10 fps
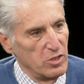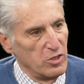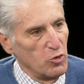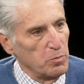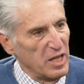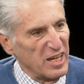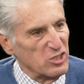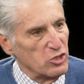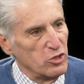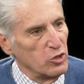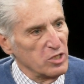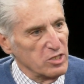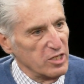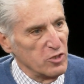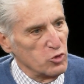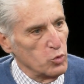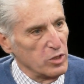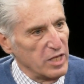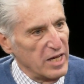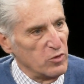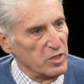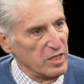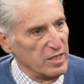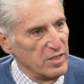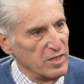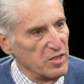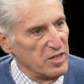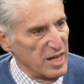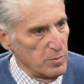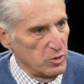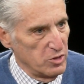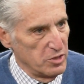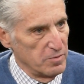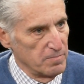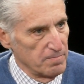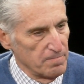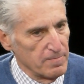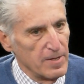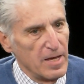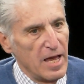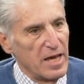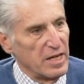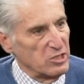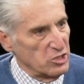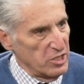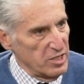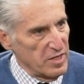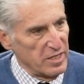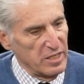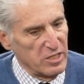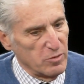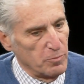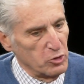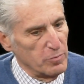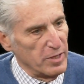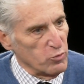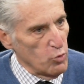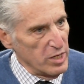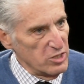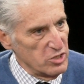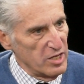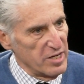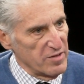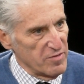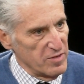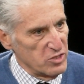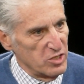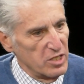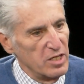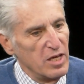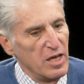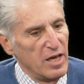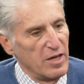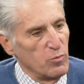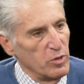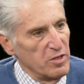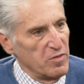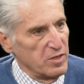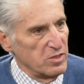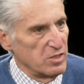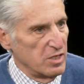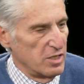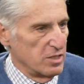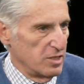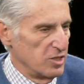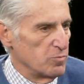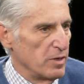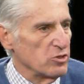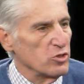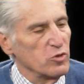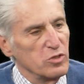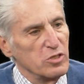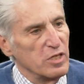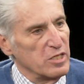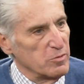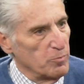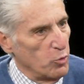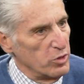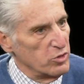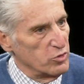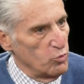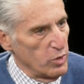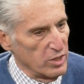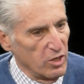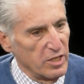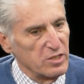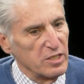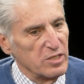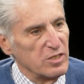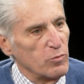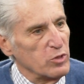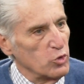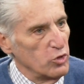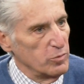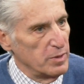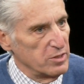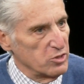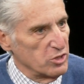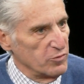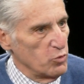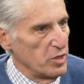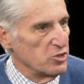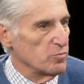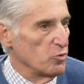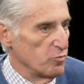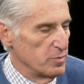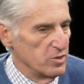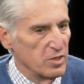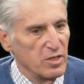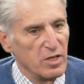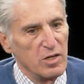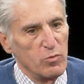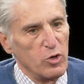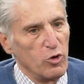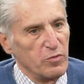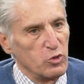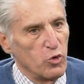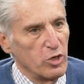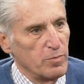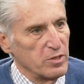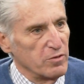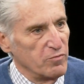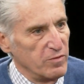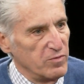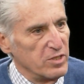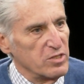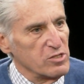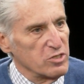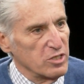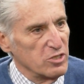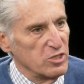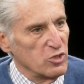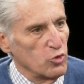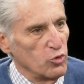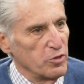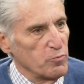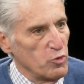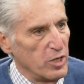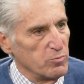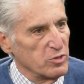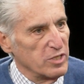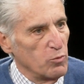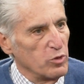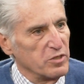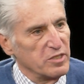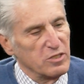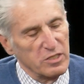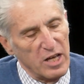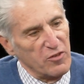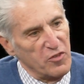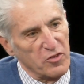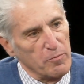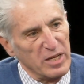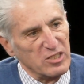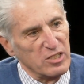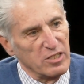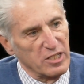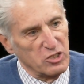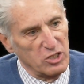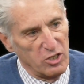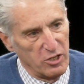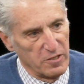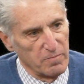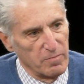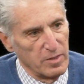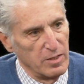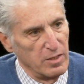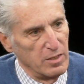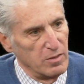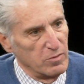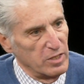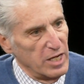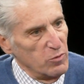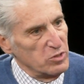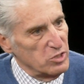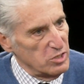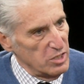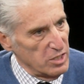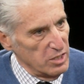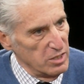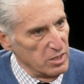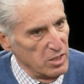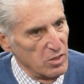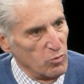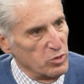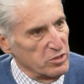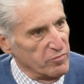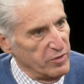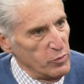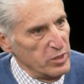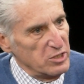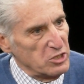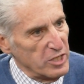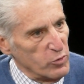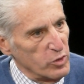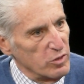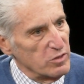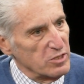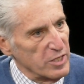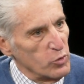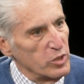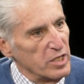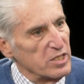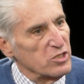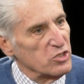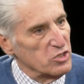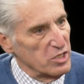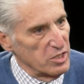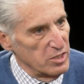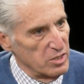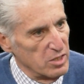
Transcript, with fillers: No blacks, no Latinos were allowed in the neighborhood. And I study that. It's a book about race and ethnicity. And one of the things that I teach my students, and it's important to realize, is that we talk about the civil rights movement. We often talk about the 50s and 60s and all the problems that were south of the Mason-Dixon line. Well, our city was a very seg segregated city.